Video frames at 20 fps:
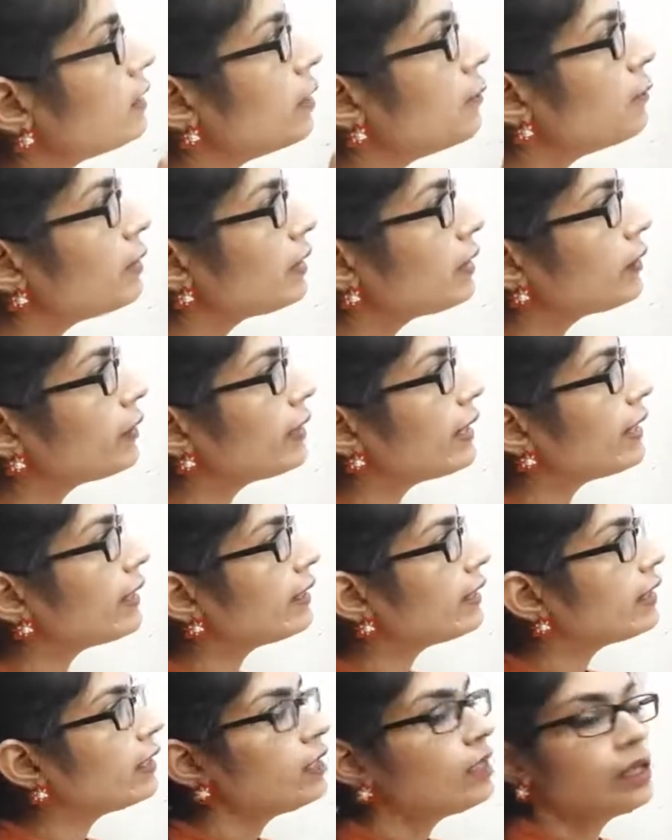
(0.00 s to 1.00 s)
be
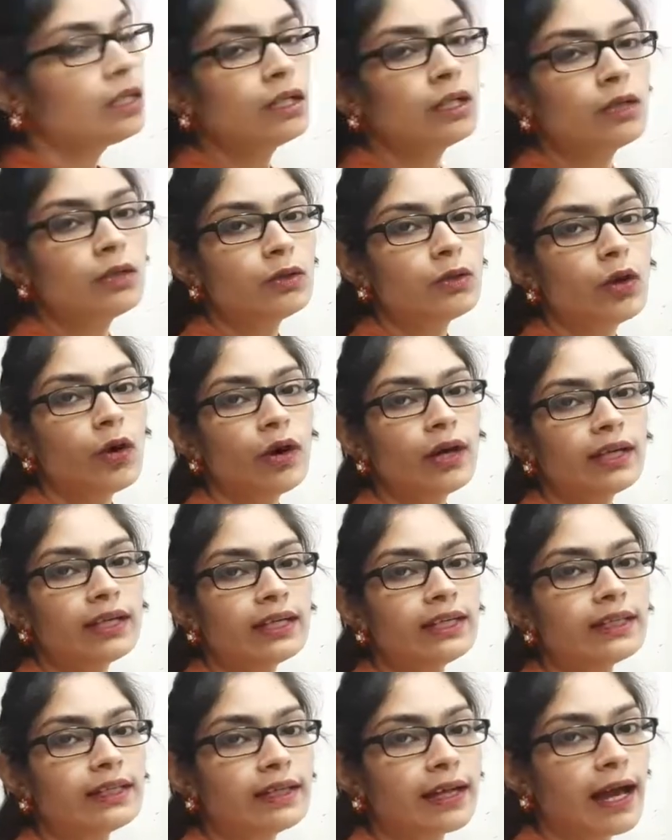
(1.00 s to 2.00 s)
created nor
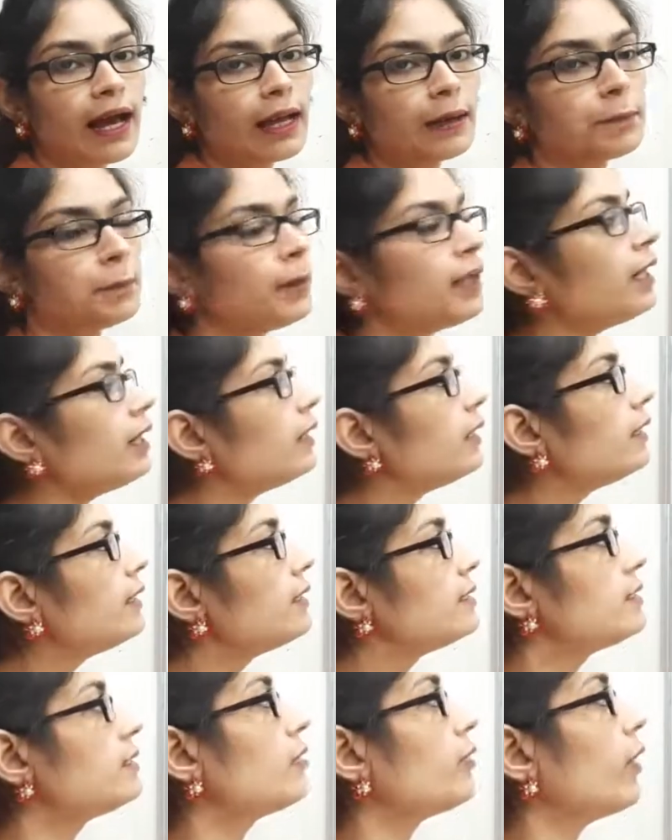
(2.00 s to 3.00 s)
it can be
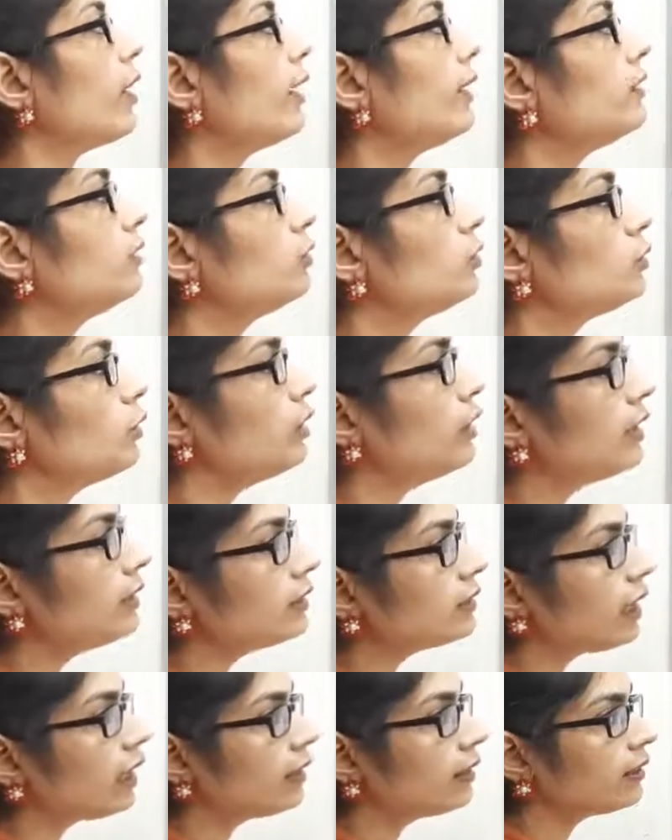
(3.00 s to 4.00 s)
destroyed. So let's
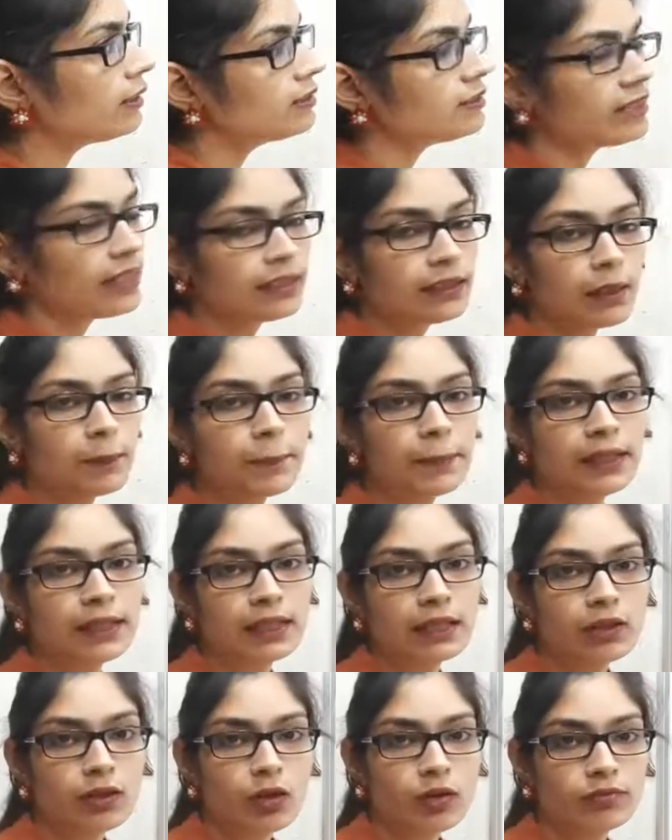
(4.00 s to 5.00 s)
understand the
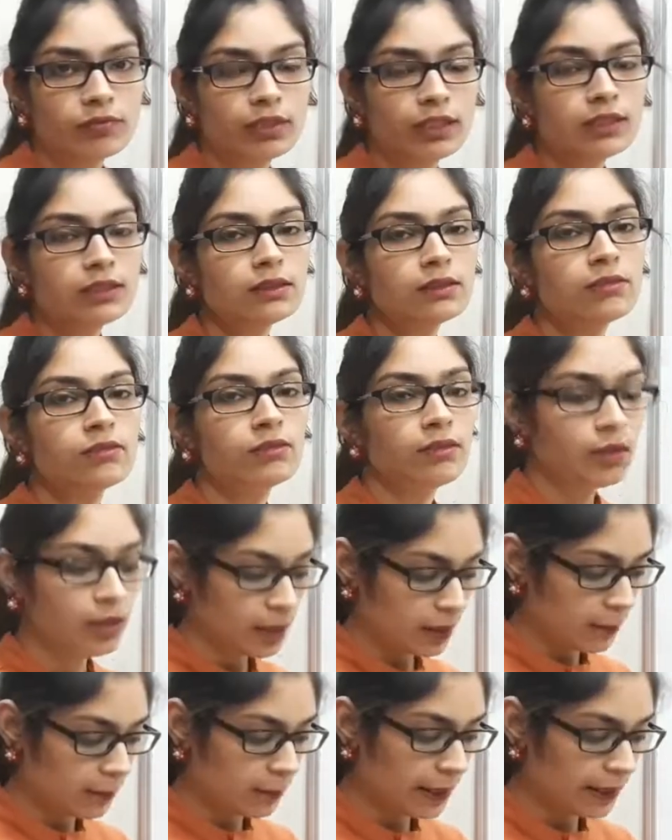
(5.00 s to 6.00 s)
meaning of this
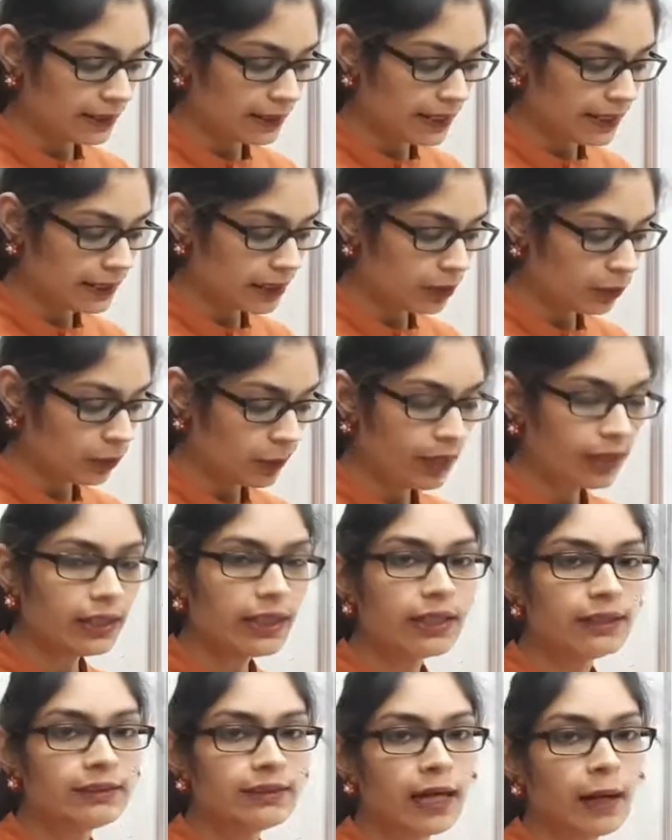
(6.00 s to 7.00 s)
by taking one
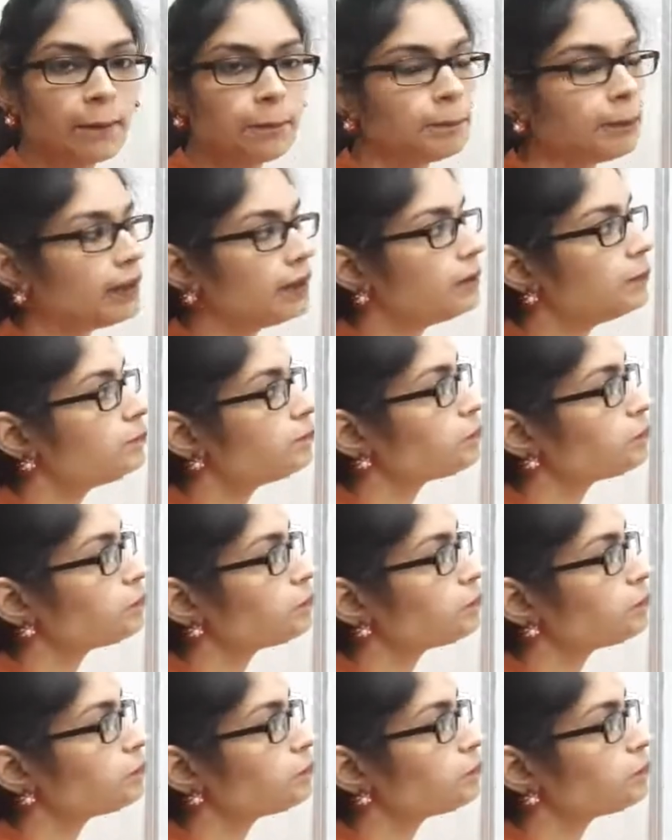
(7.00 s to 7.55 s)
example.